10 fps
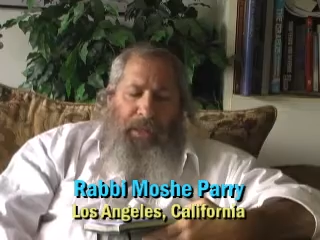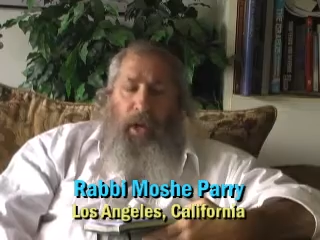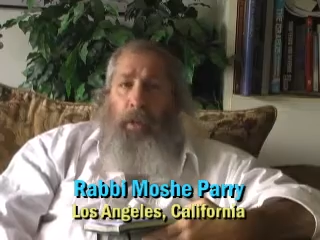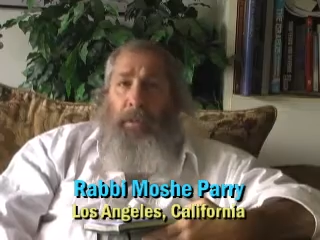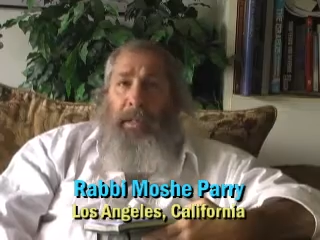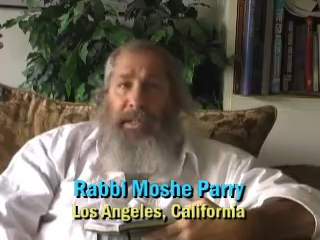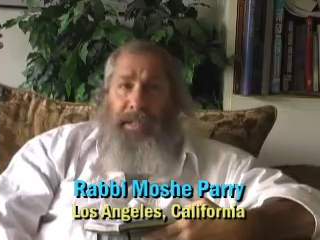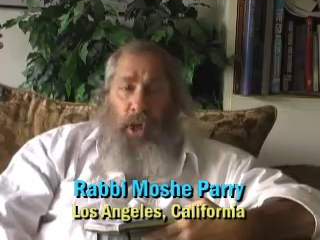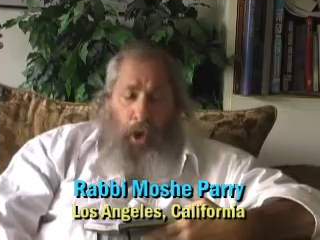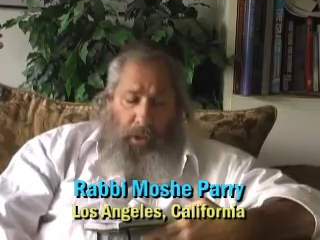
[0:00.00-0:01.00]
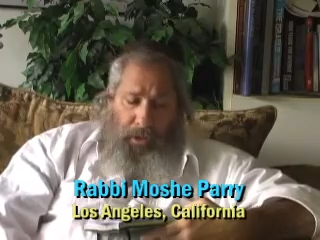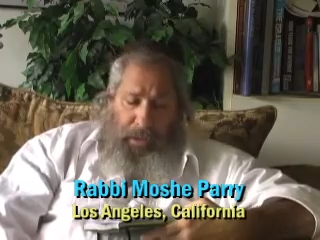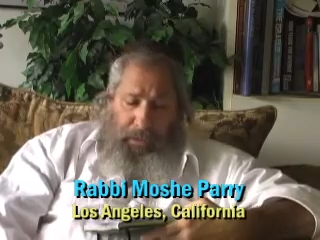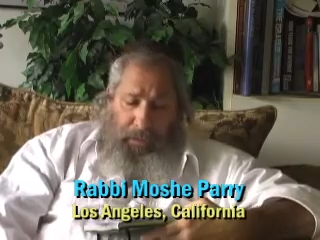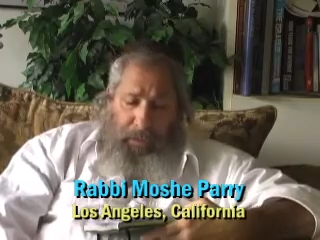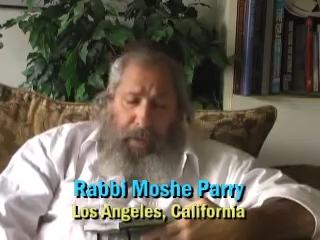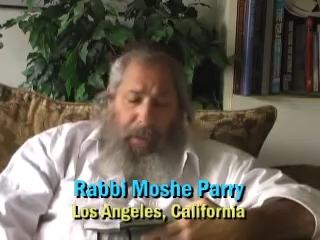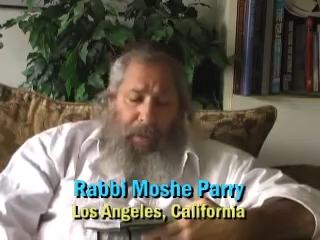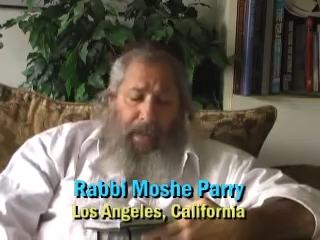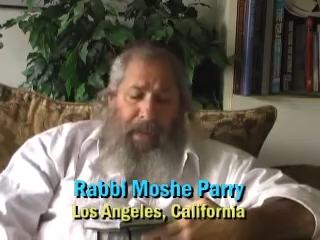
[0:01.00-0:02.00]
and terribly disheartening
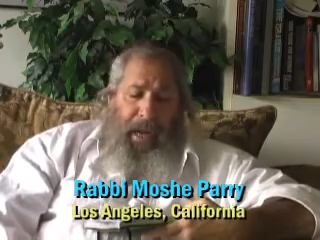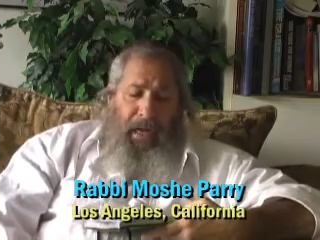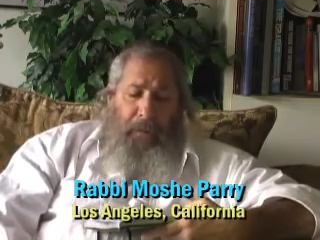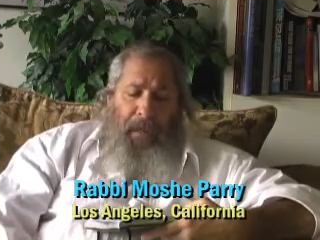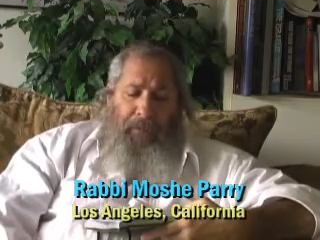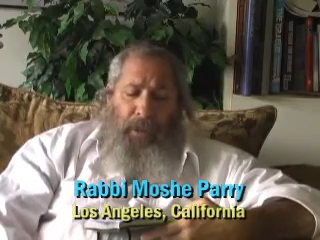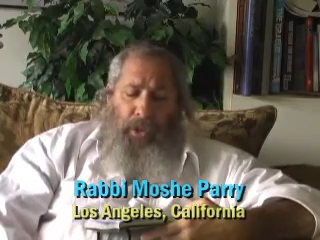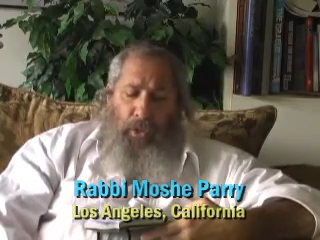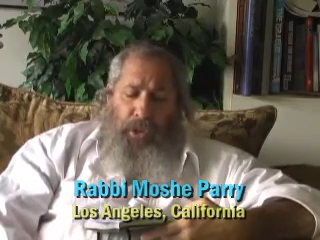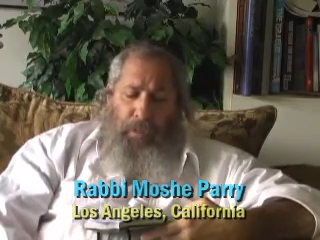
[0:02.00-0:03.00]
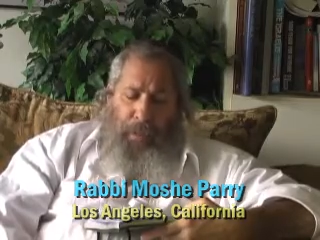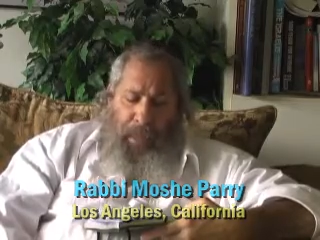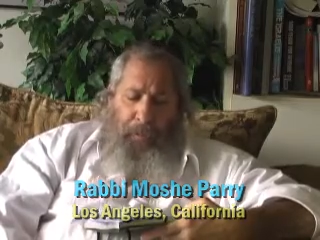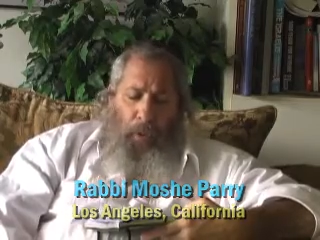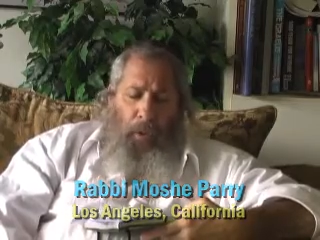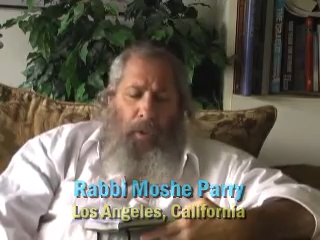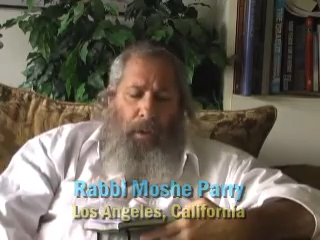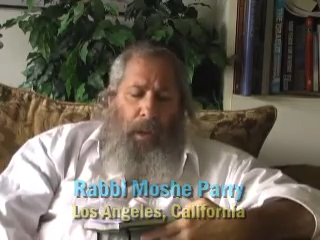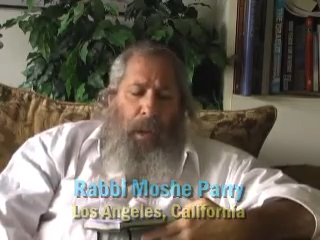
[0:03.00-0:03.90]
that an enemy of the Jewish people,